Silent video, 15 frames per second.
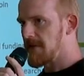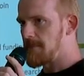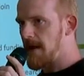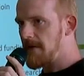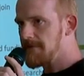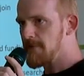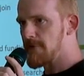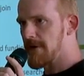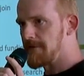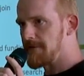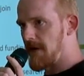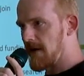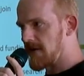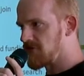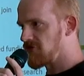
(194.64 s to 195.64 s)
the buffering
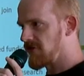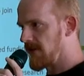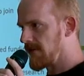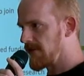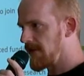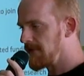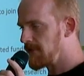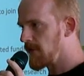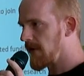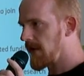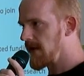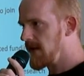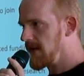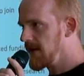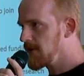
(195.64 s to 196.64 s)
functions for the
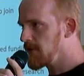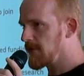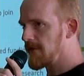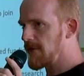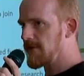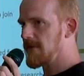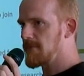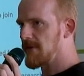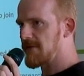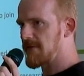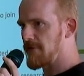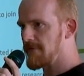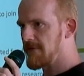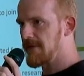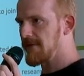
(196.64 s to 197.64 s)
ecosystem
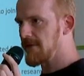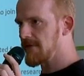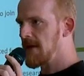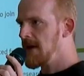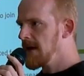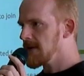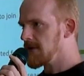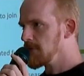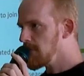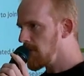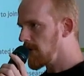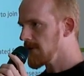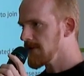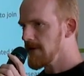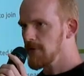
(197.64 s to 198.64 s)
services. You
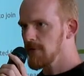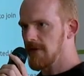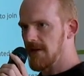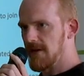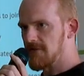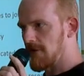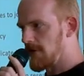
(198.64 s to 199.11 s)
all know that